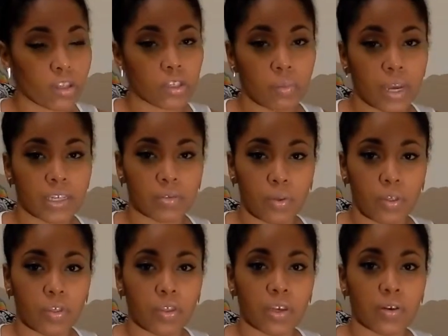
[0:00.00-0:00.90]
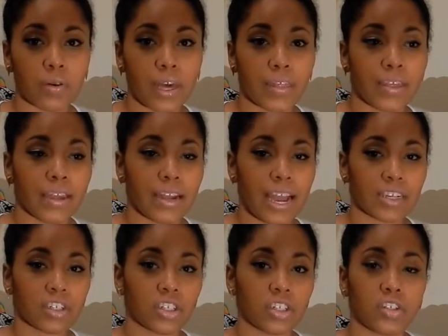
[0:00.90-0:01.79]
the specs with you and then
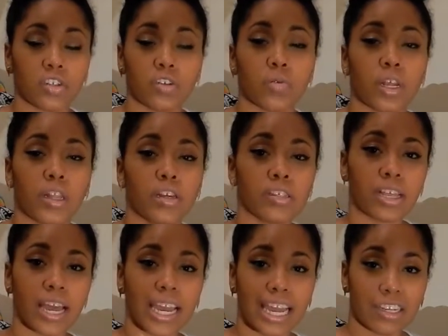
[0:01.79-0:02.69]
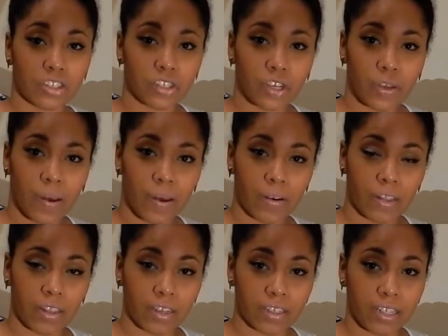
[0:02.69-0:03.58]
actually show you what it looks like and show you how
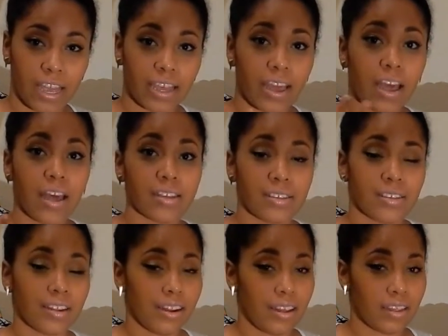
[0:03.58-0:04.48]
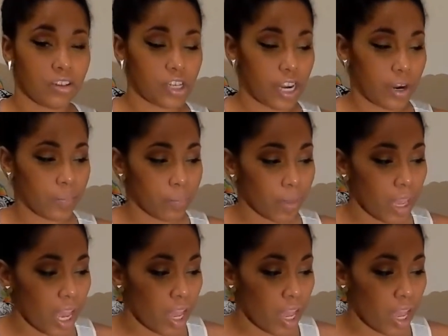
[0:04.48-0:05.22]
it looks like sitting in a chair.